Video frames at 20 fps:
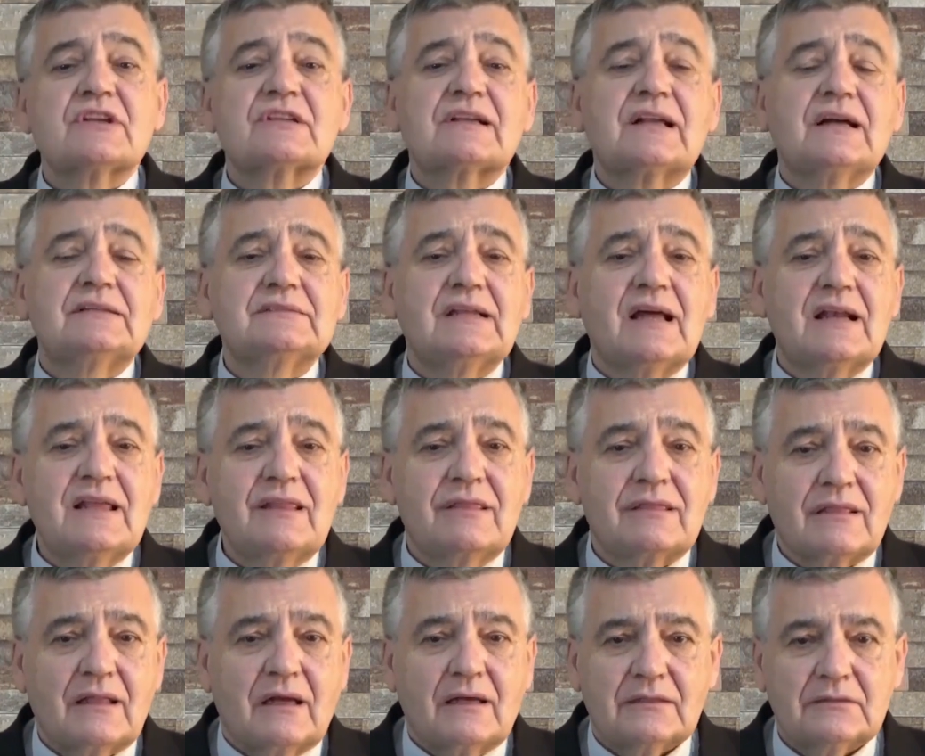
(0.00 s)
I am
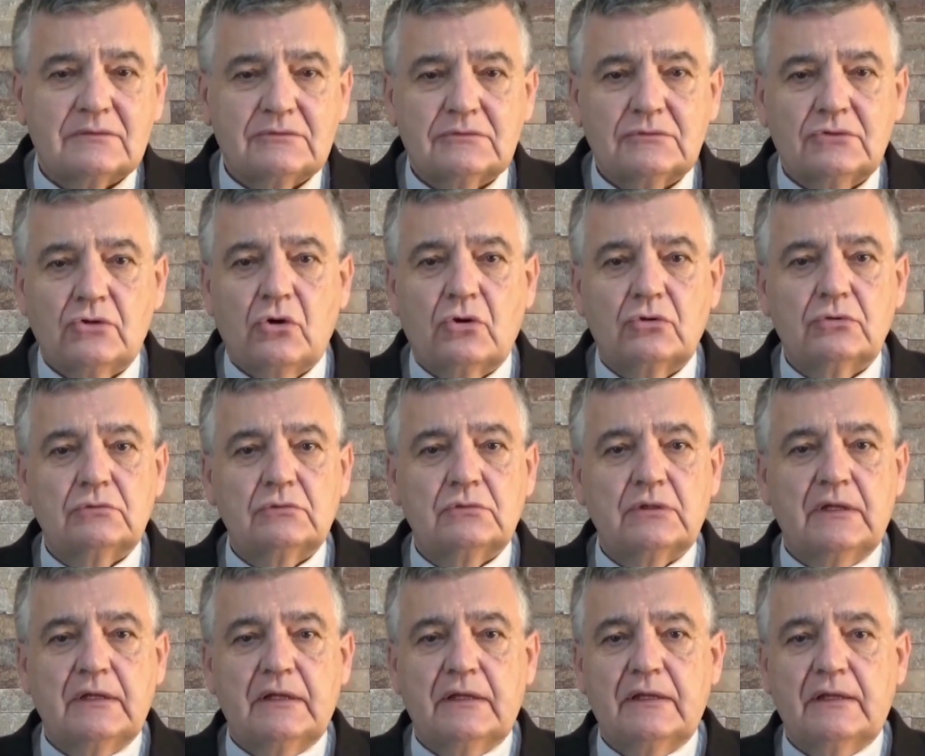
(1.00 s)
against the death
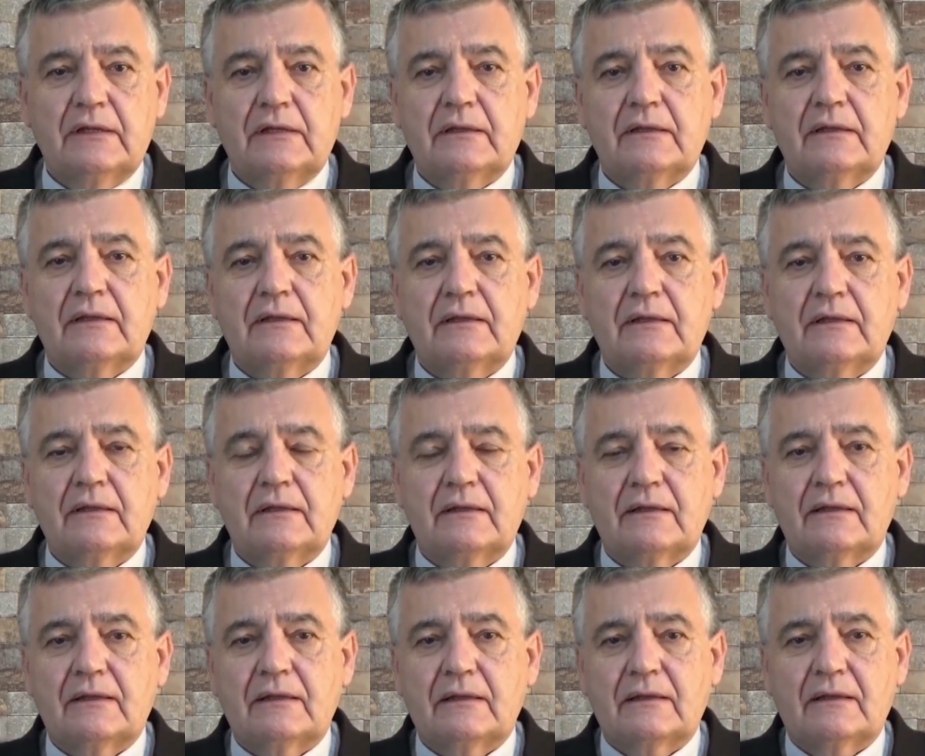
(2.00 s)
penalty. I
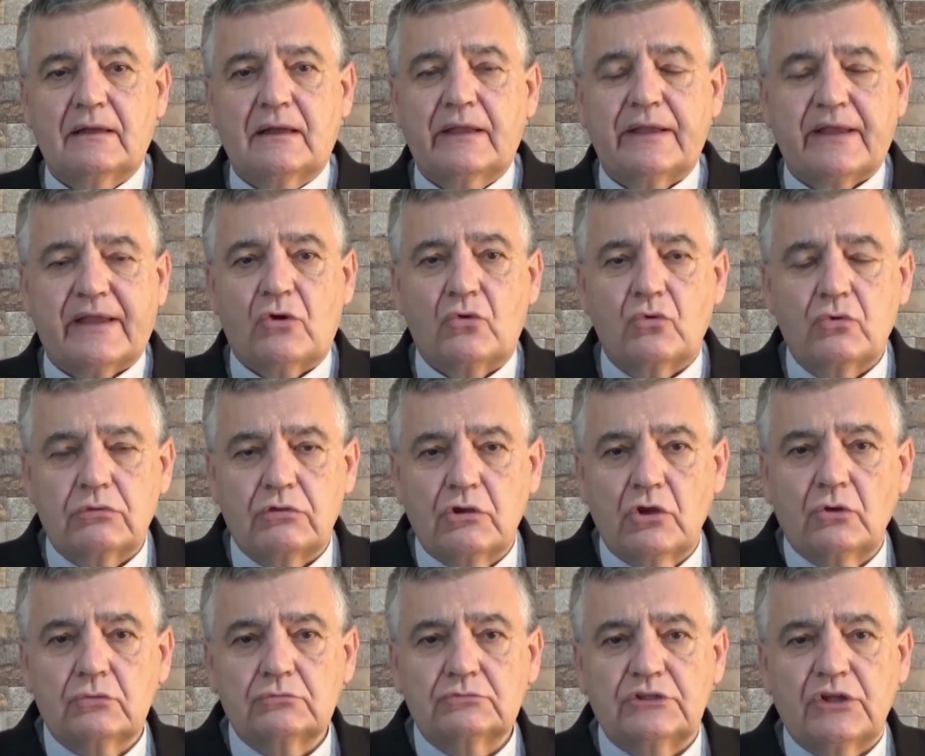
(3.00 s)
think it's
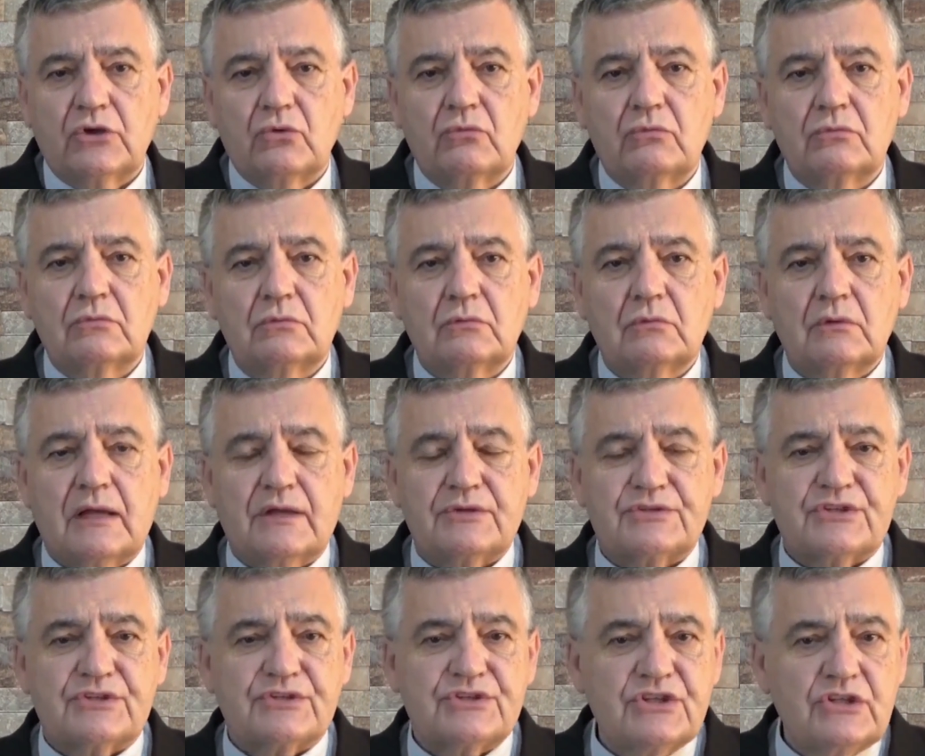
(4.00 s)
something that should
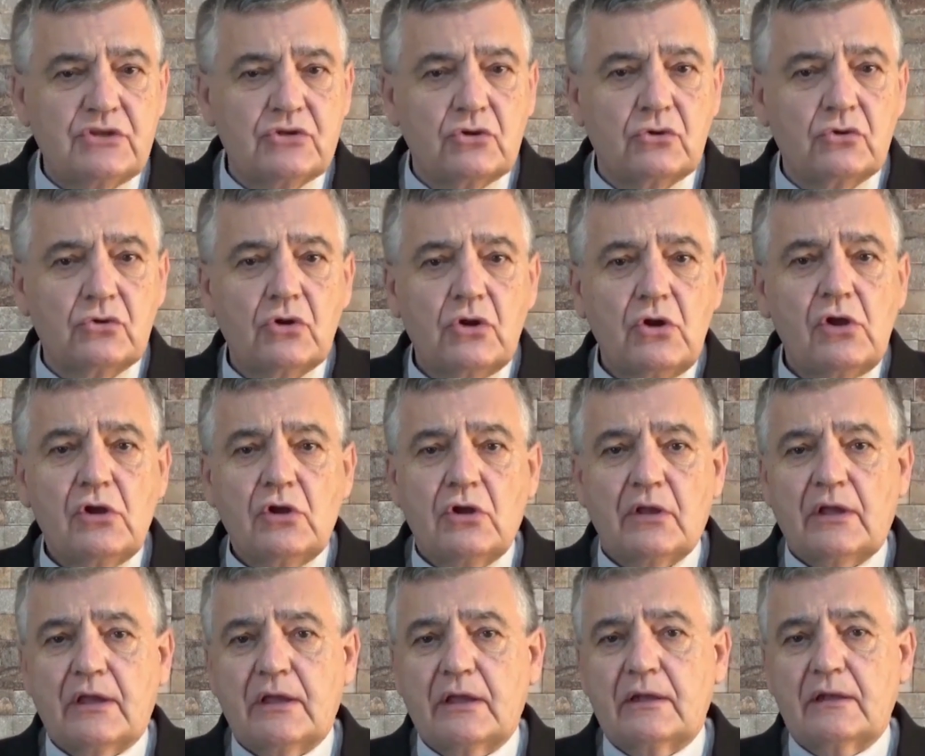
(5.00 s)
be eliminated,
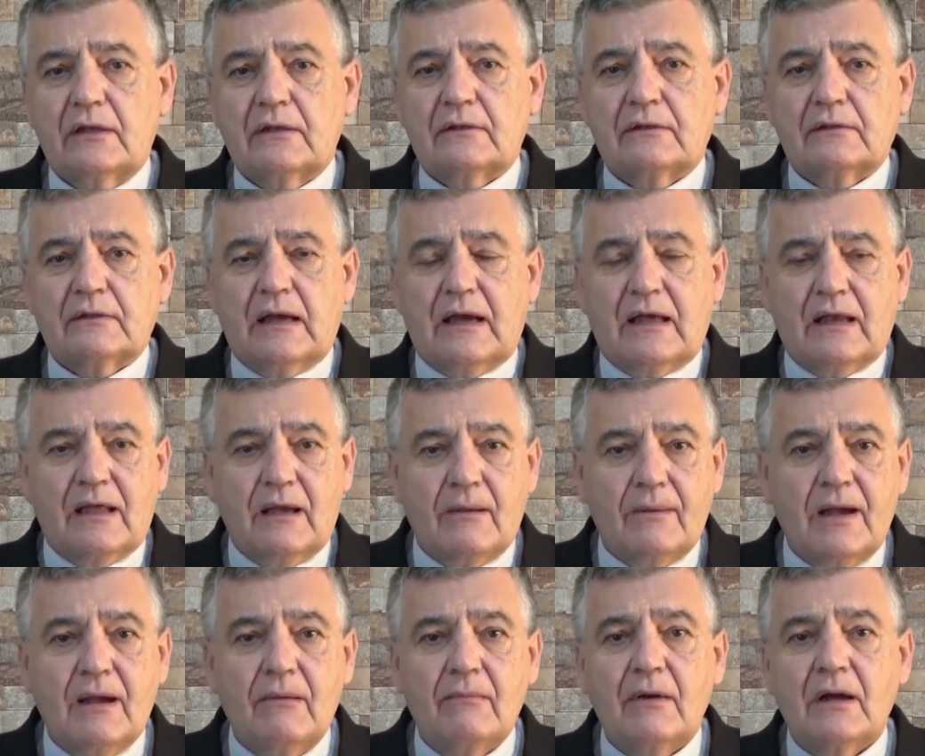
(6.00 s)
but the world
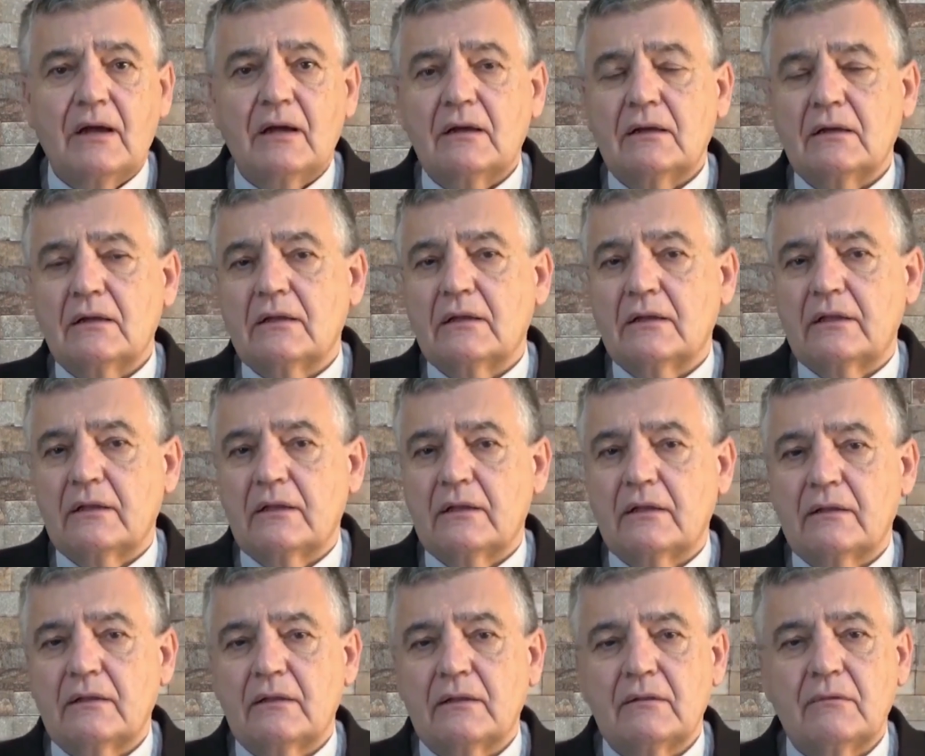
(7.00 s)
is
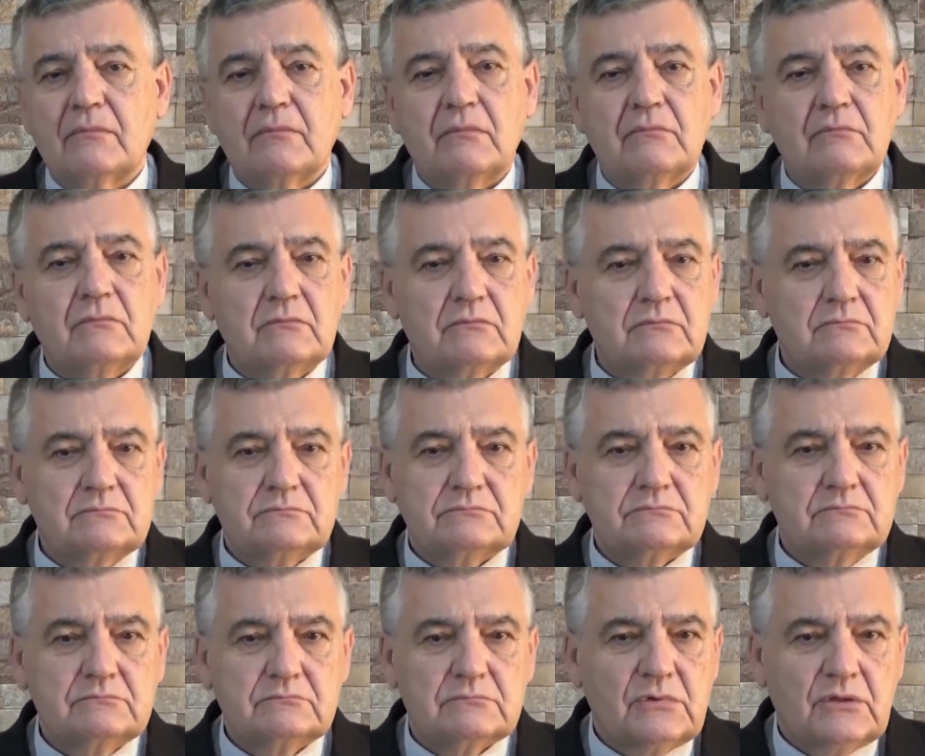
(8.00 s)
hypocritically
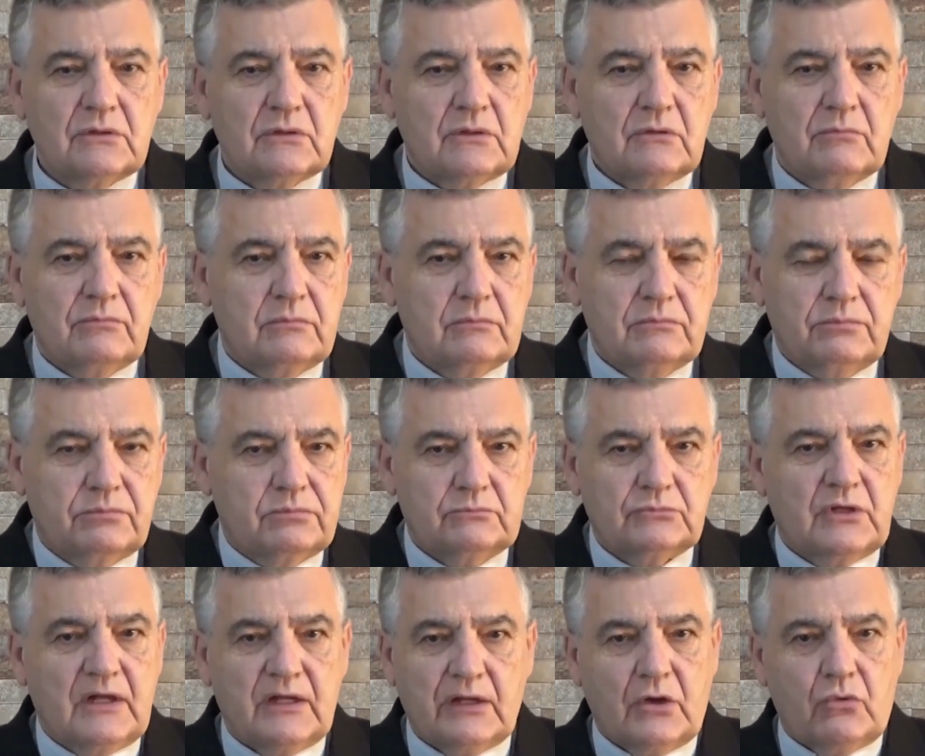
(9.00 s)
shocked
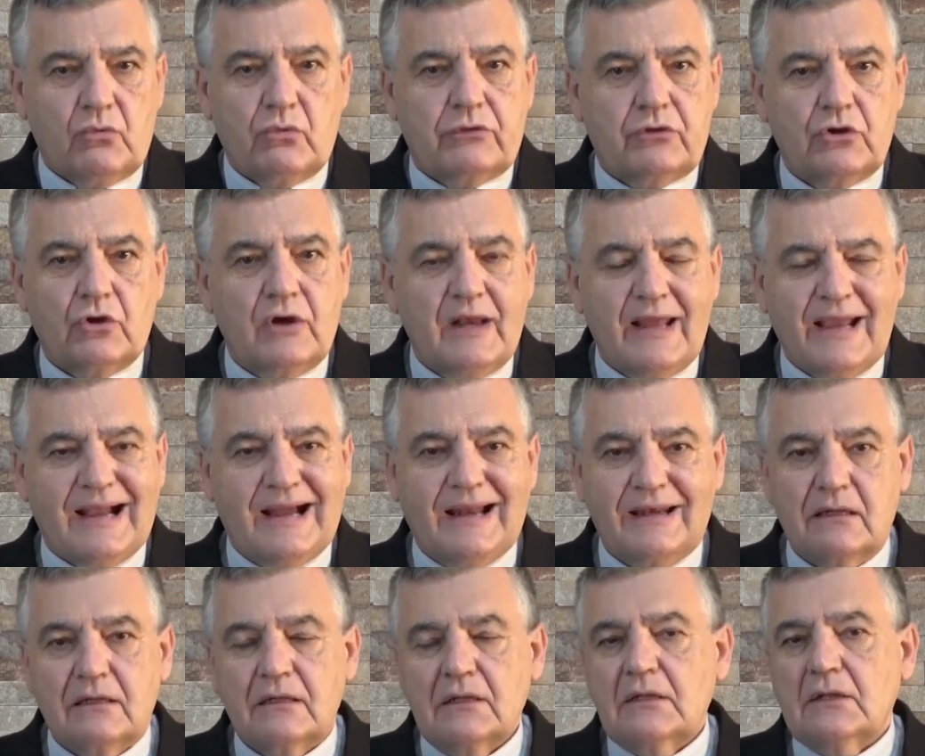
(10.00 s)
by the
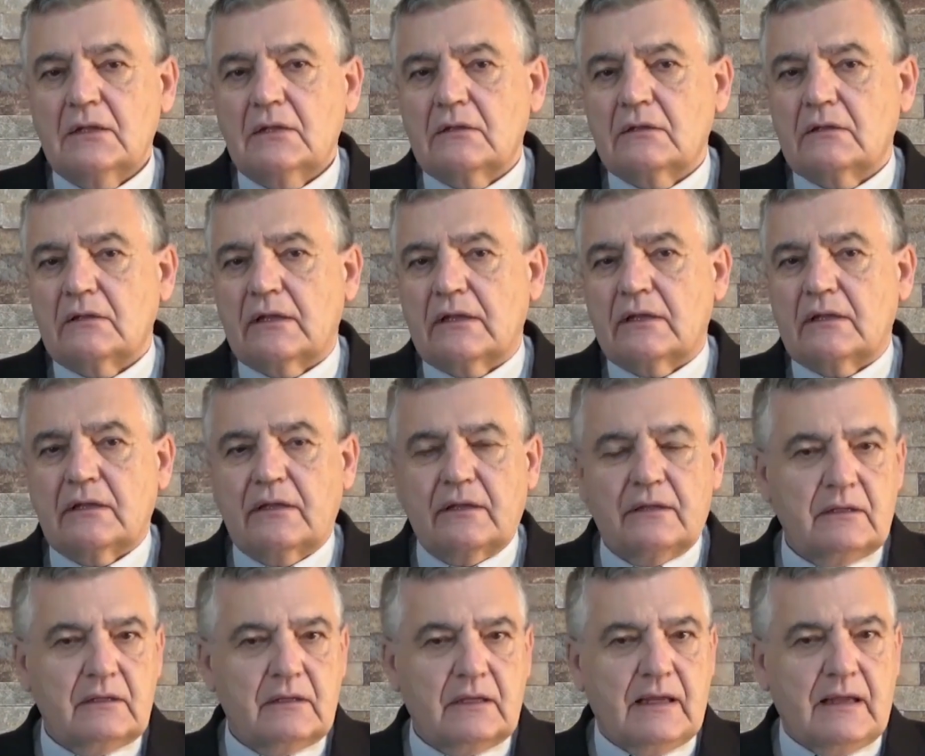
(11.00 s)
execution of a
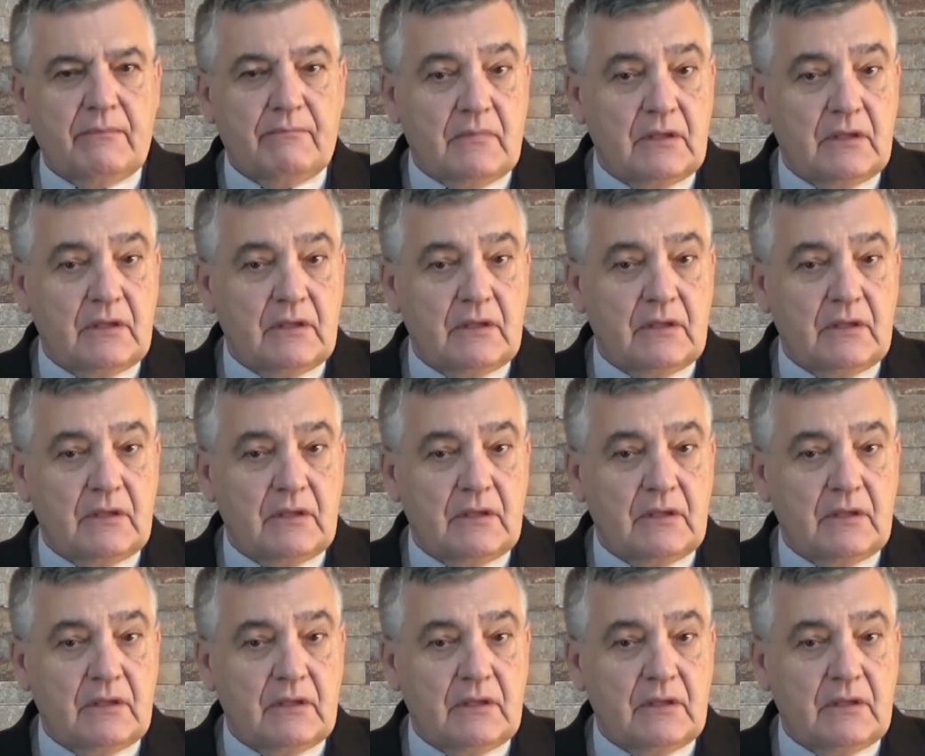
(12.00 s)
murder,